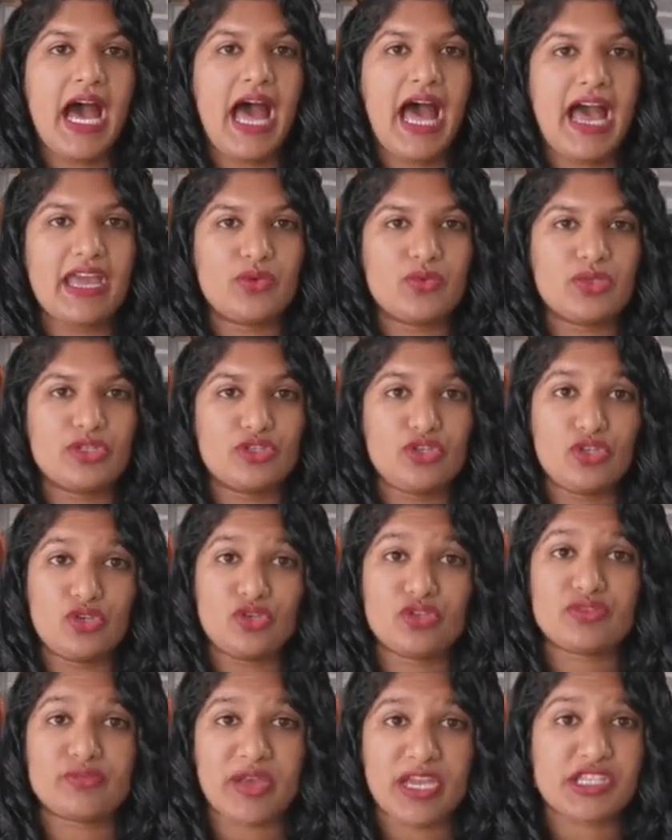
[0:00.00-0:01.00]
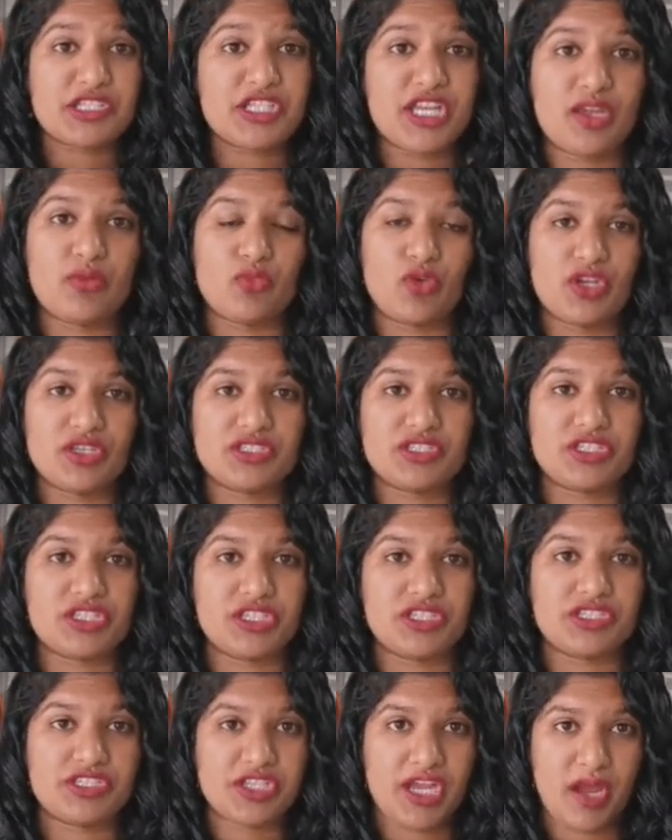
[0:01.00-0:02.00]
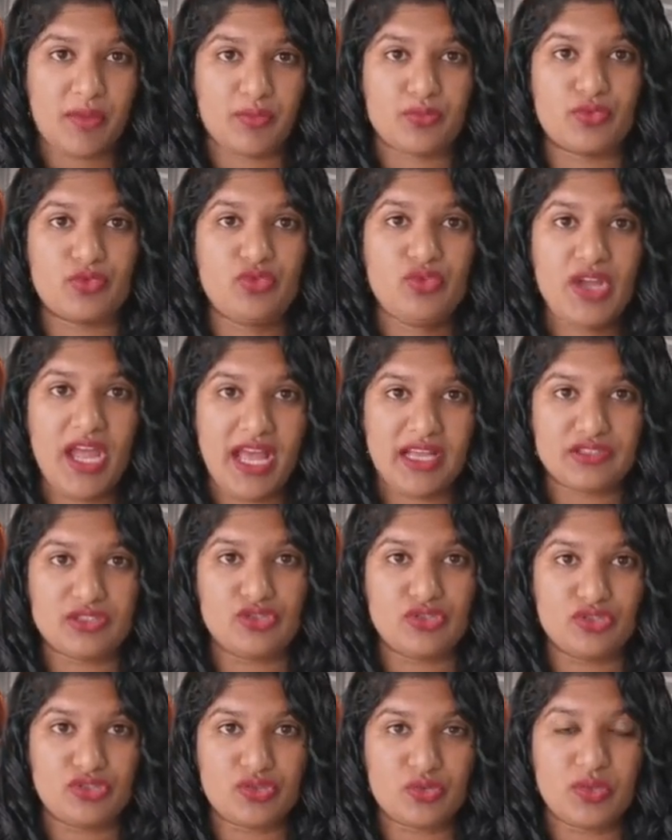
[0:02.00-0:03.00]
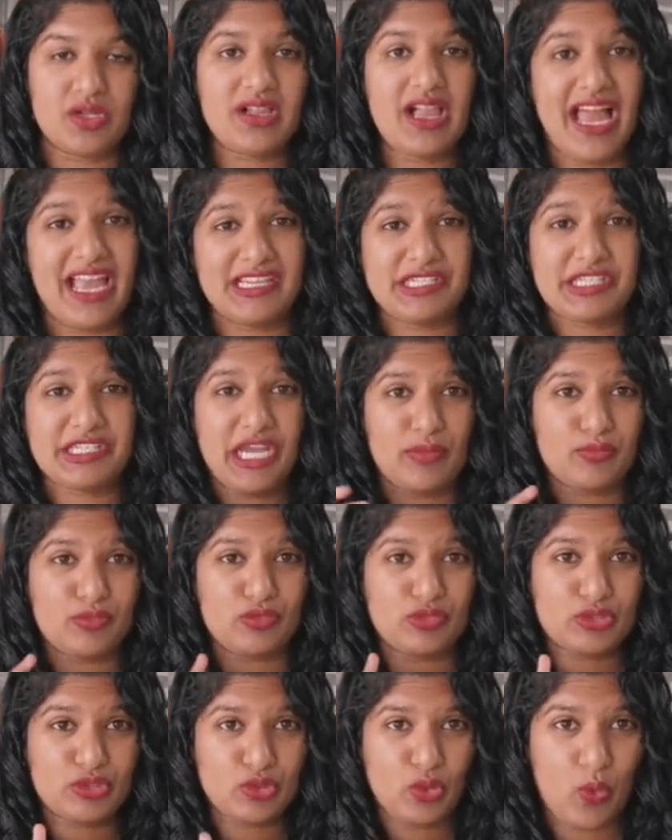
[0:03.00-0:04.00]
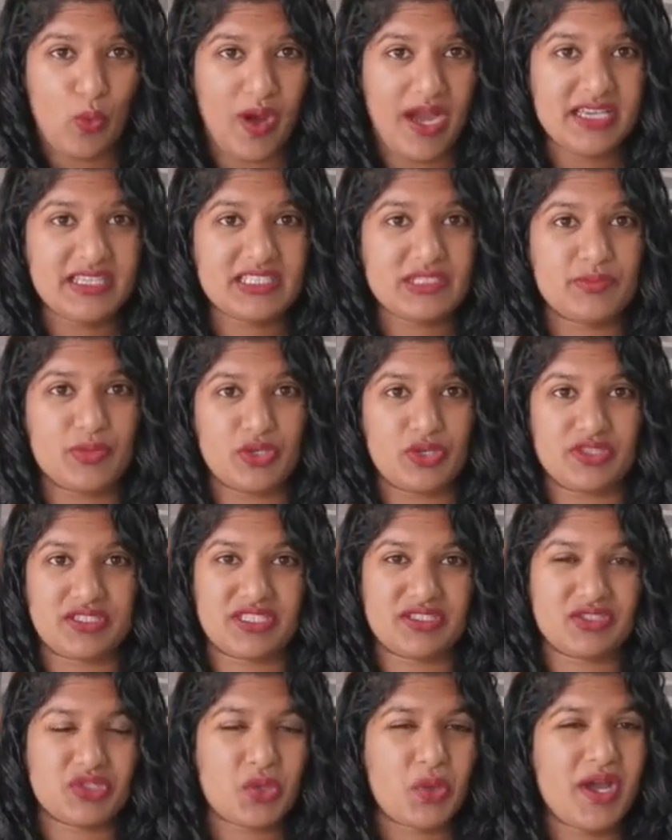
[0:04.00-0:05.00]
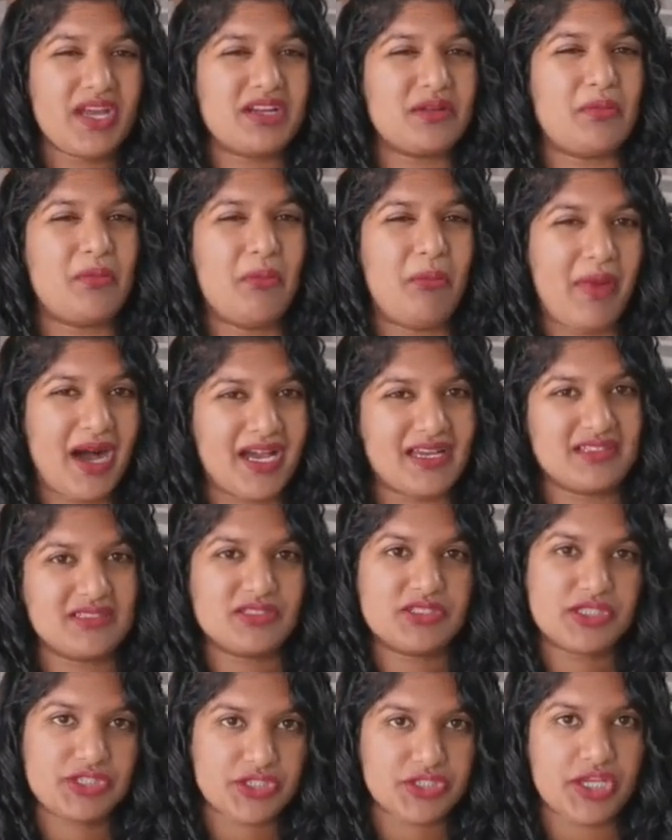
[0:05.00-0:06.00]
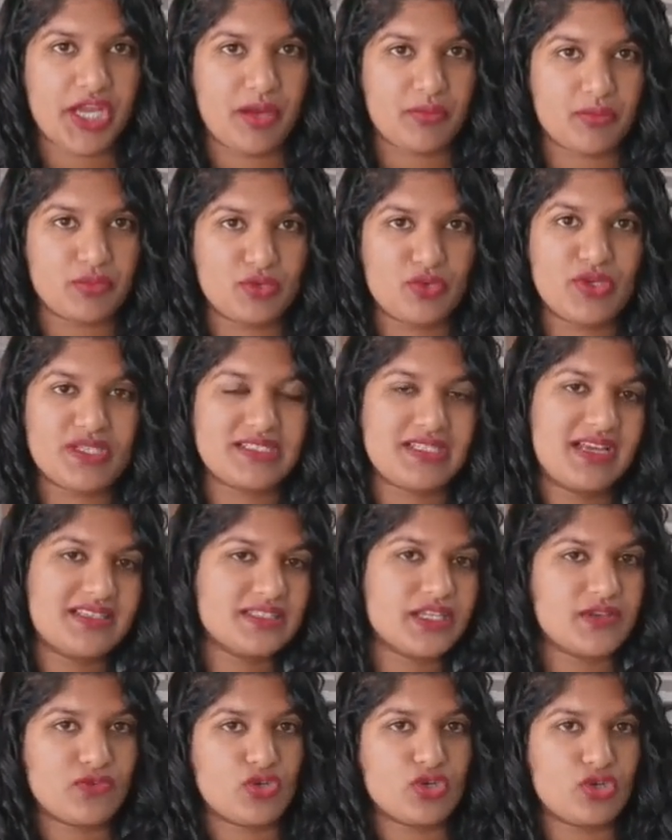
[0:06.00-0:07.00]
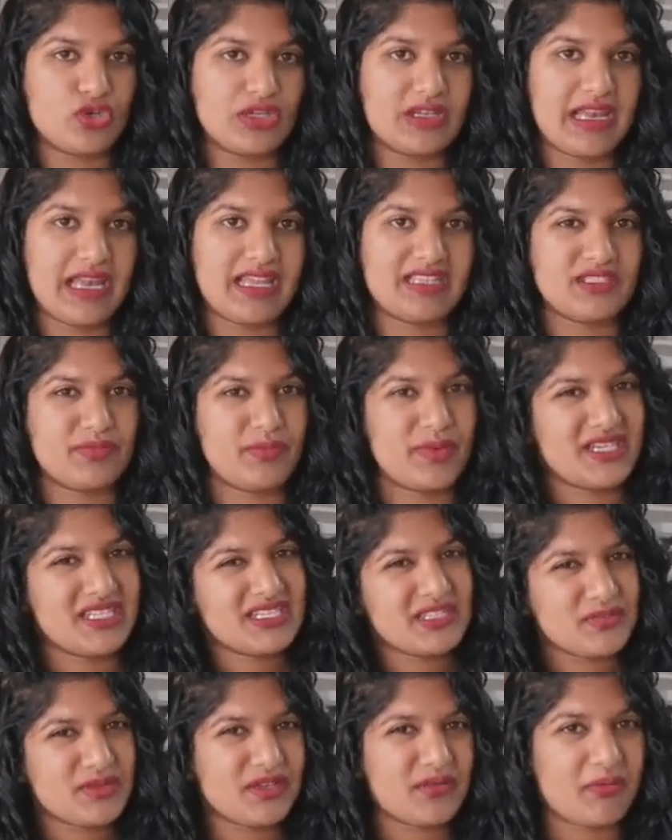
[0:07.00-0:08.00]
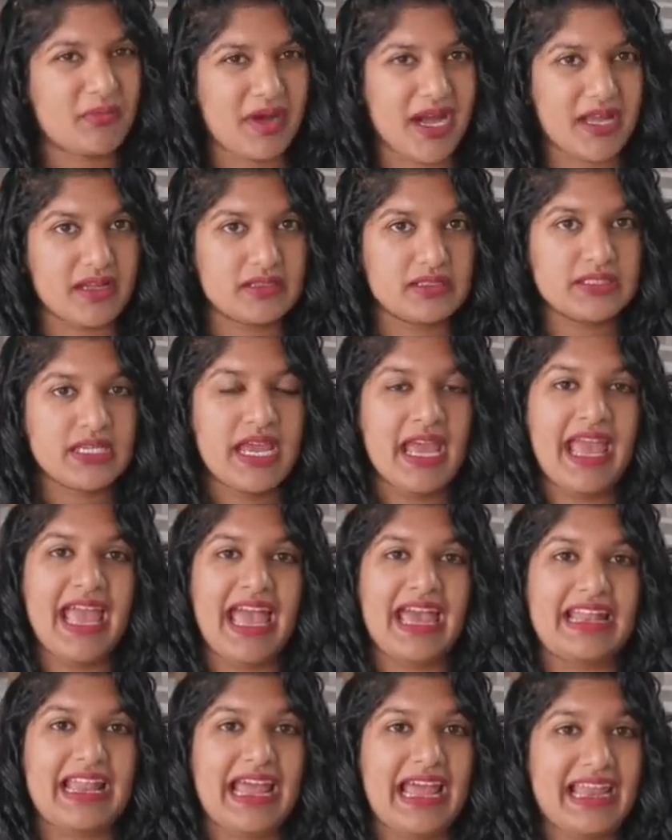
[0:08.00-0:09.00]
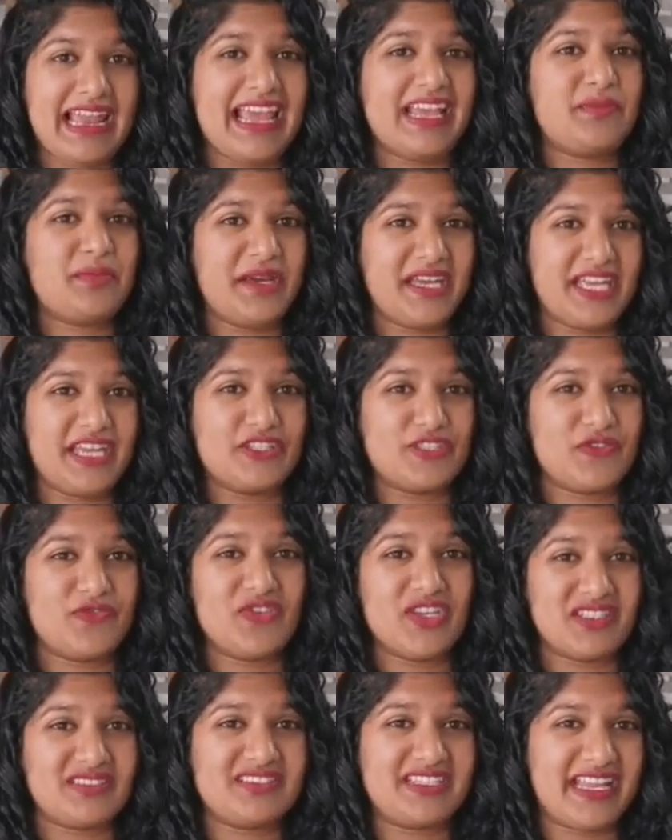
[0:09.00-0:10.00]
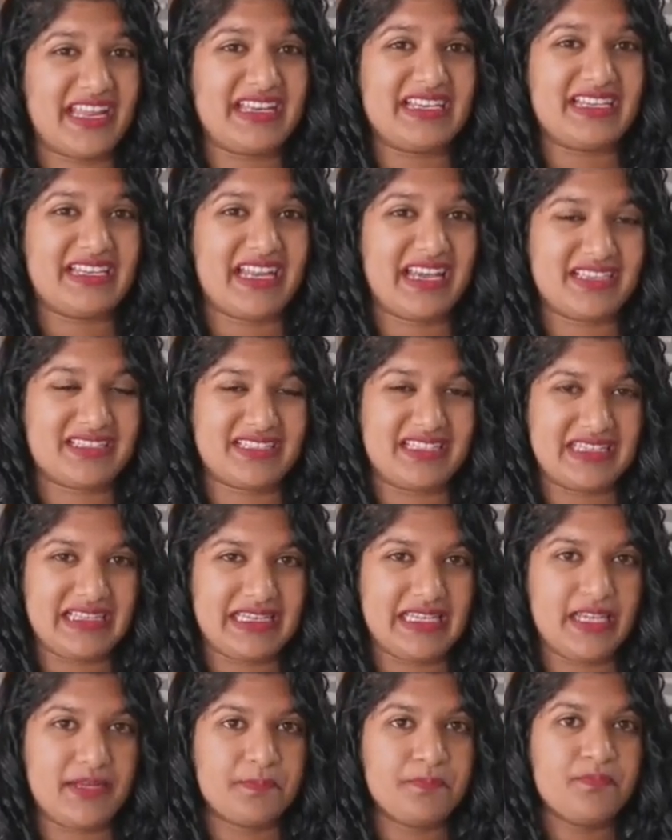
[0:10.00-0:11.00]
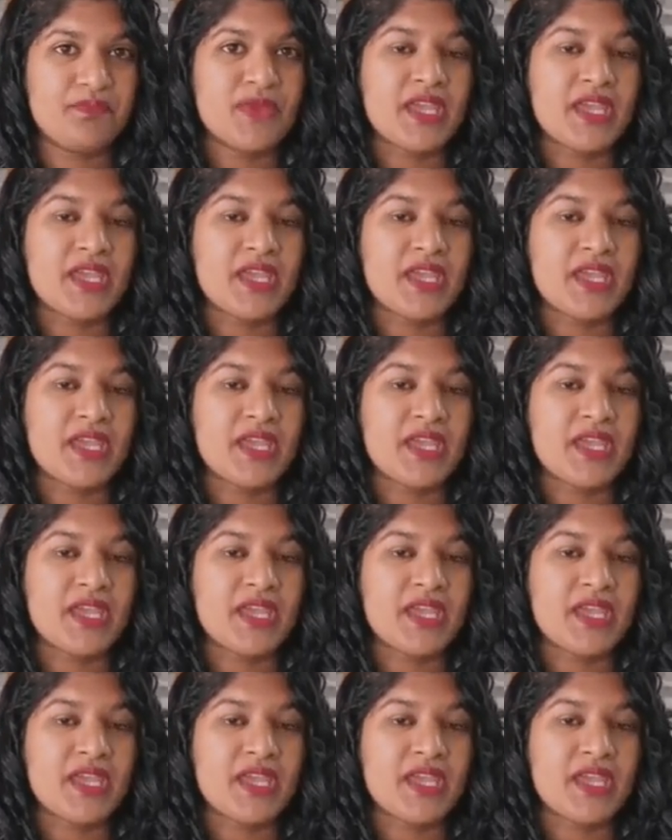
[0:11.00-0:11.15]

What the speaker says: I will use my Shea Moisture shampoo as usual. I shampoo twice because it's quite a mild shampoo. It does give you a good cleanse, but it's a bit mild and I like my hair to feel really nice and clean.